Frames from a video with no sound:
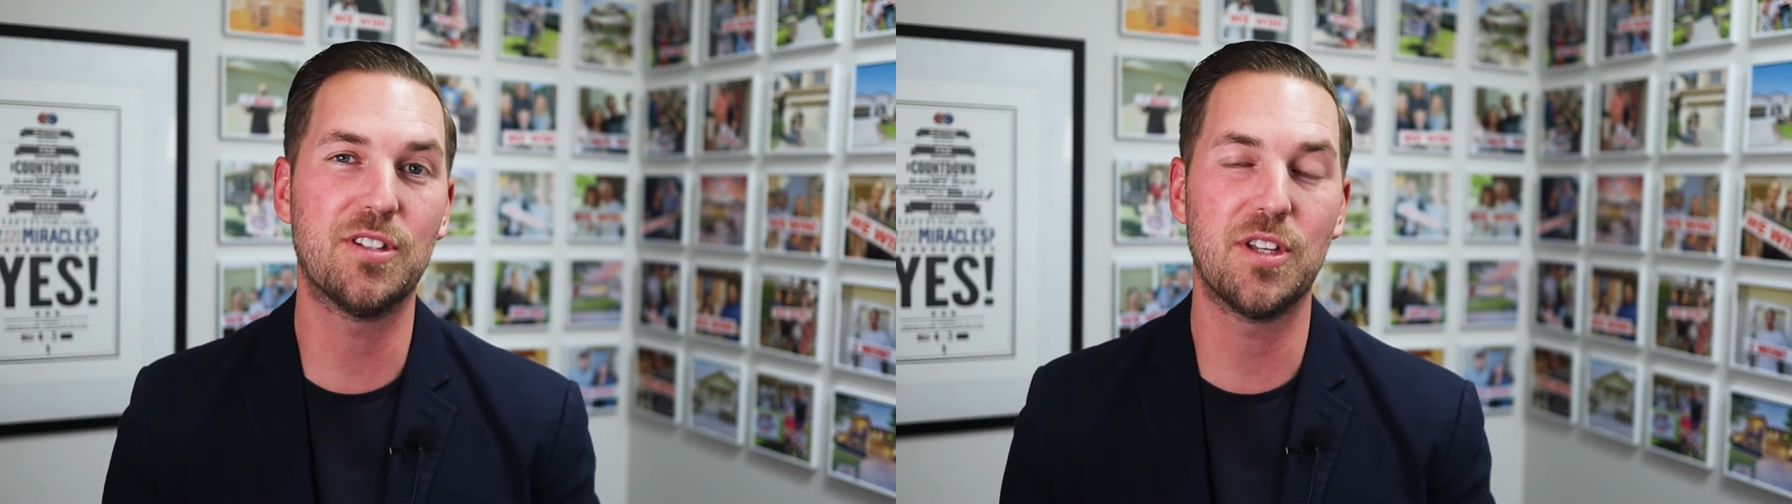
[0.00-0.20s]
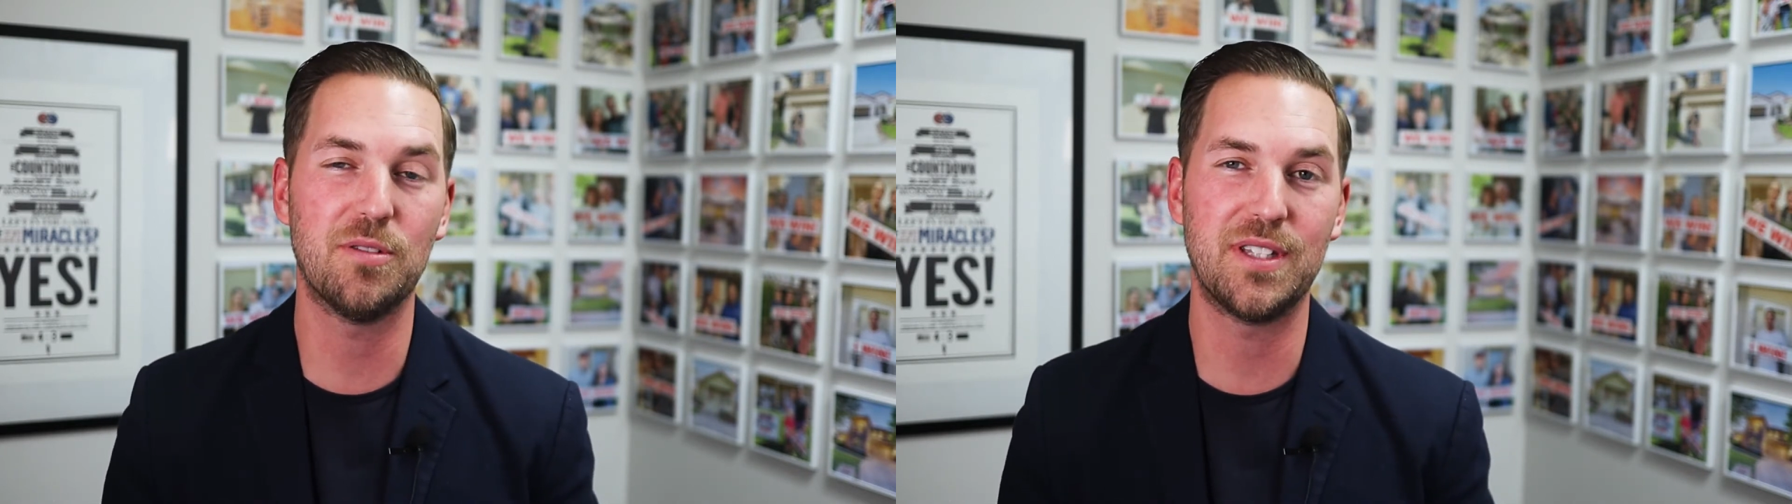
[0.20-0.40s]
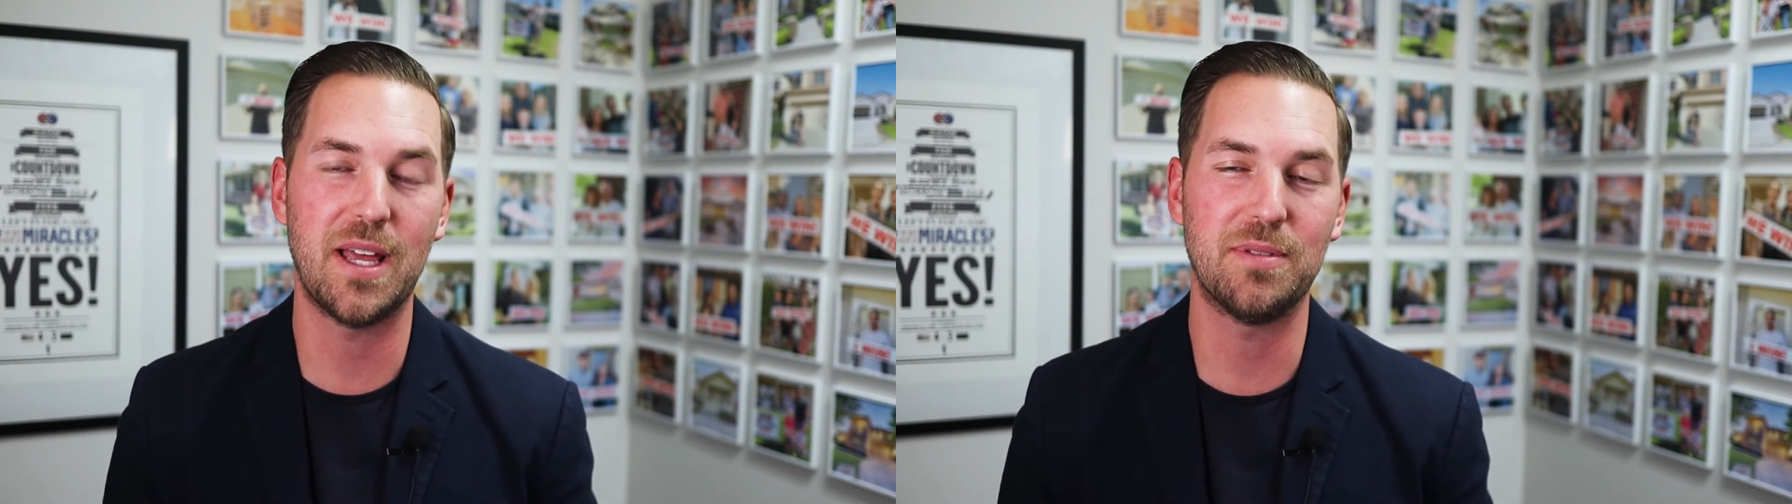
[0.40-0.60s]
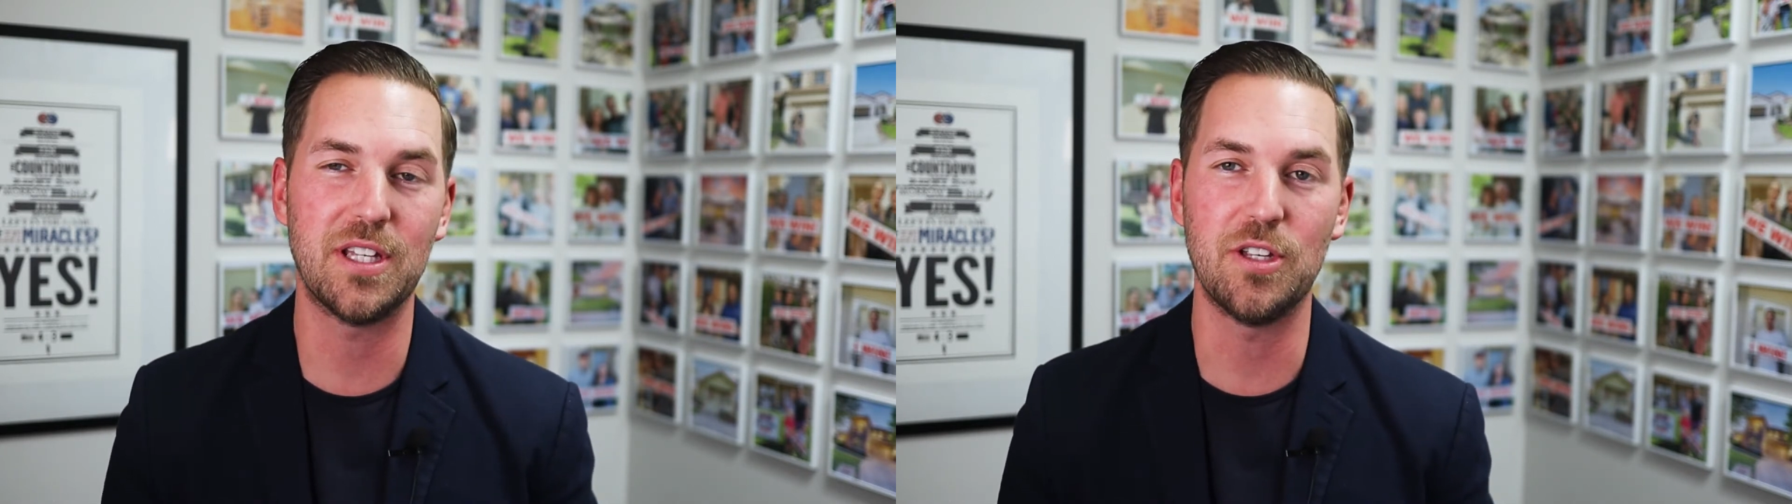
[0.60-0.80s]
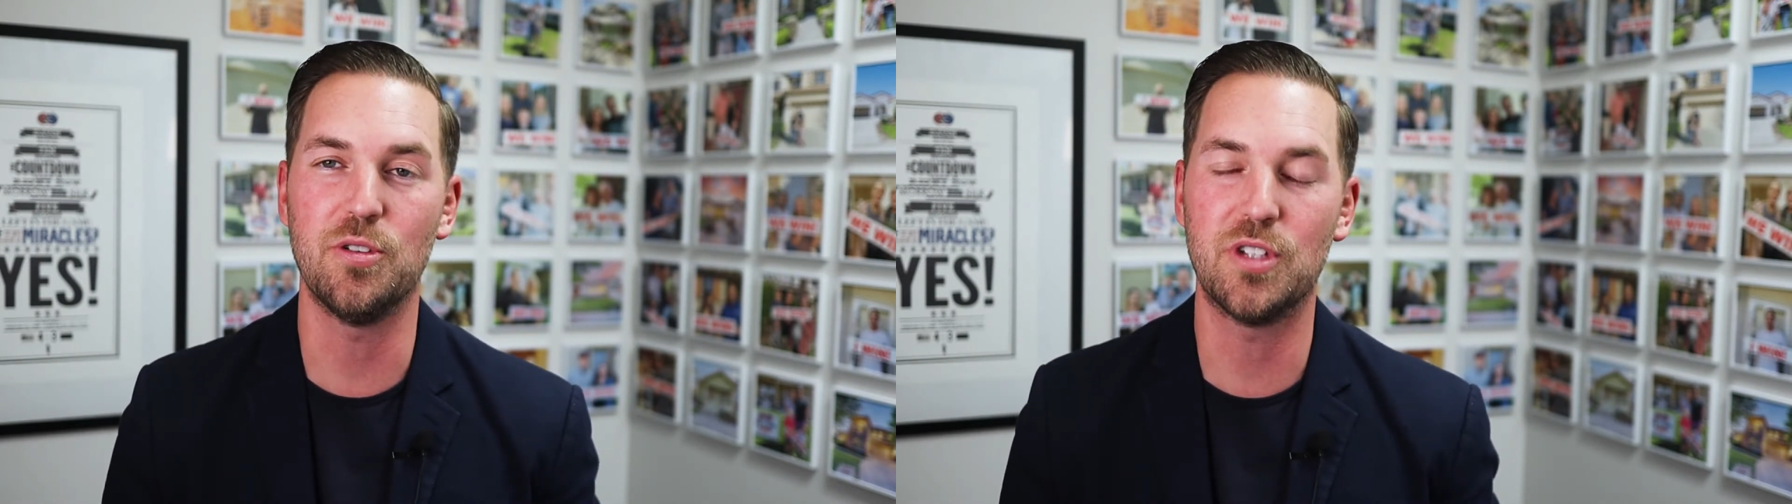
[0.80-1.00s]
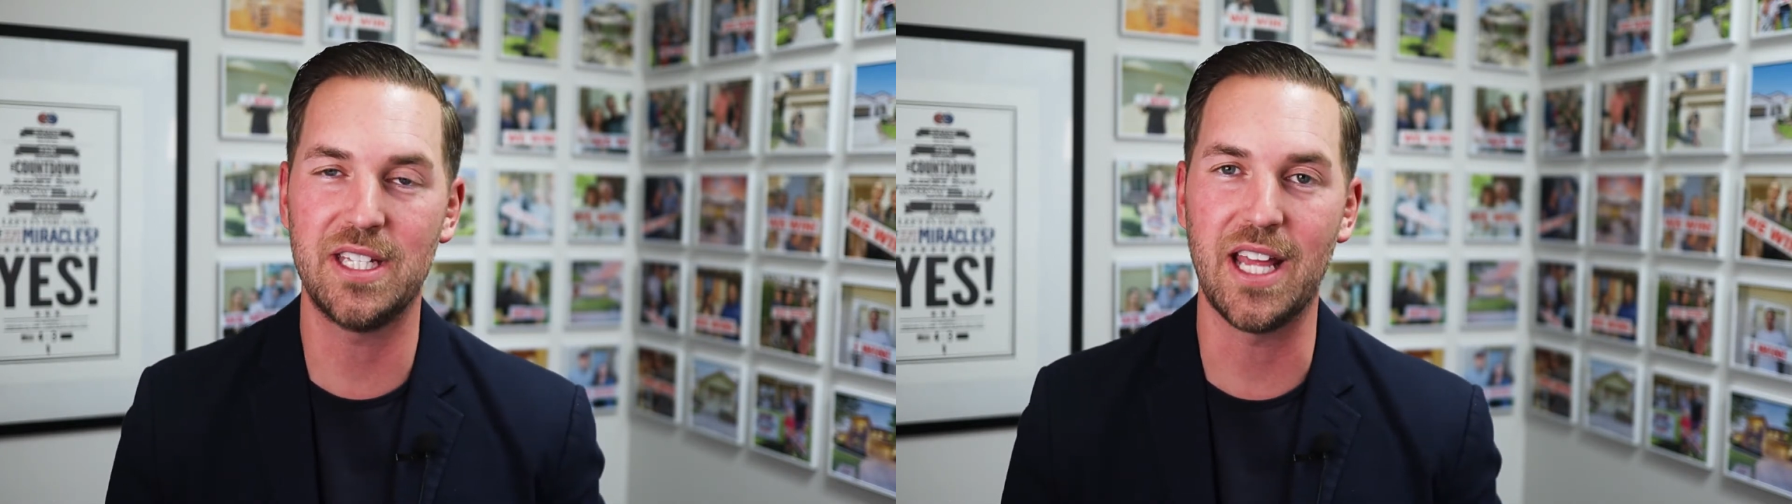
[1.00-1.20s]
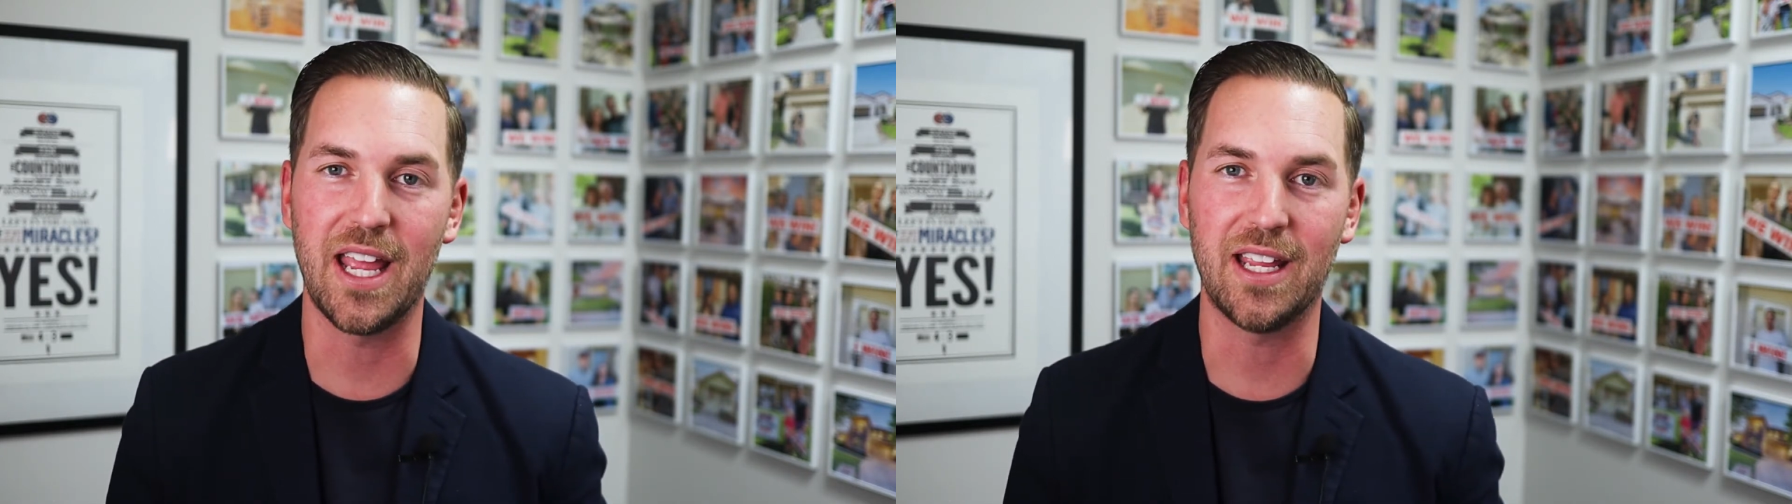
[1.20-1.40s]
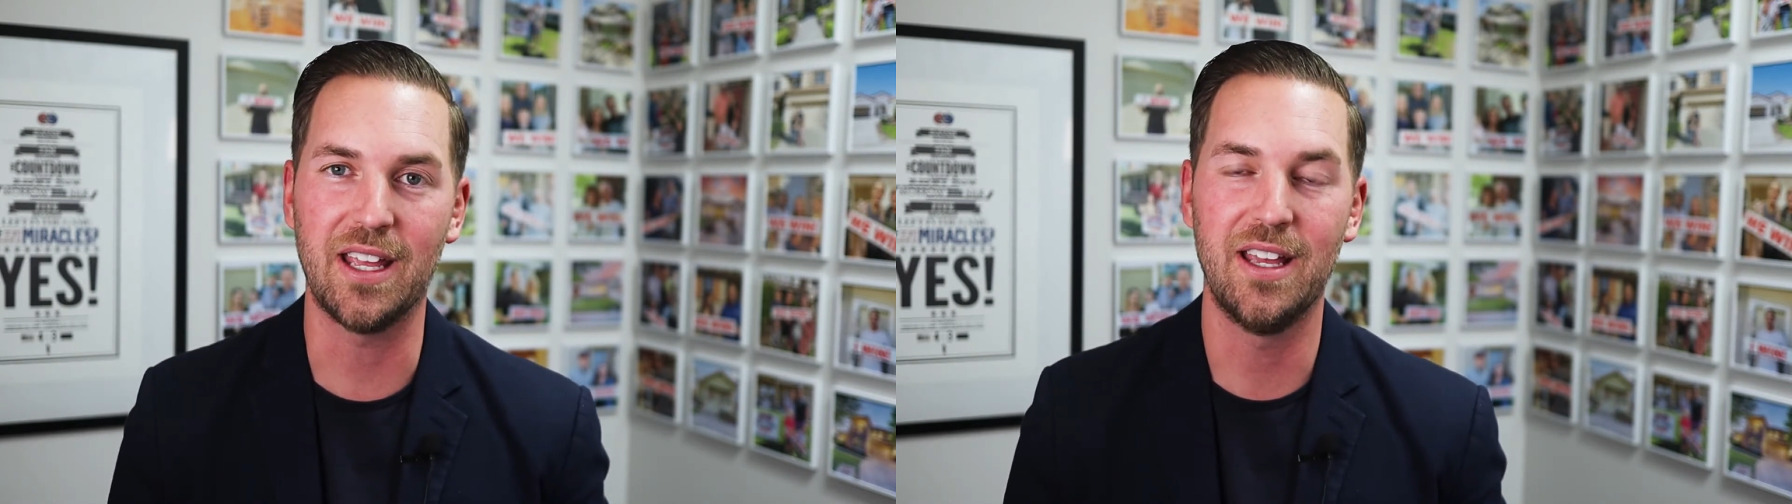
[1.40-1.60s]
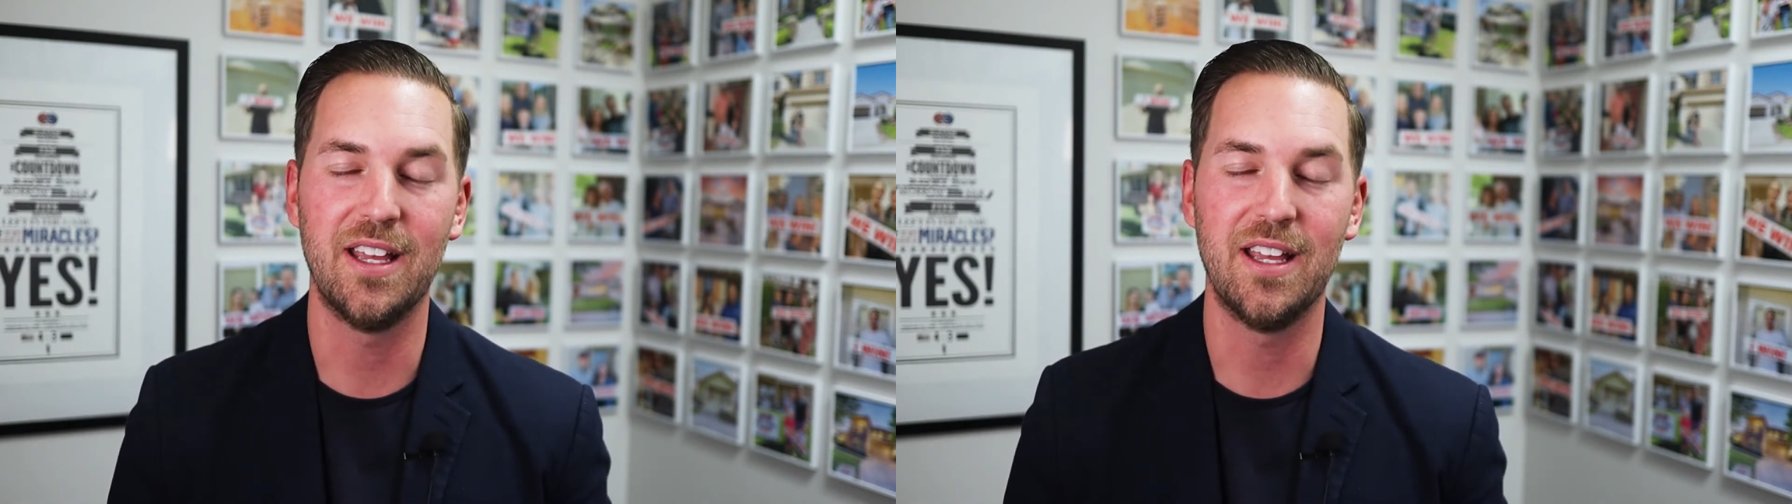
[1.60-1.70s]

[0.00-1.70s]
so steps that you should take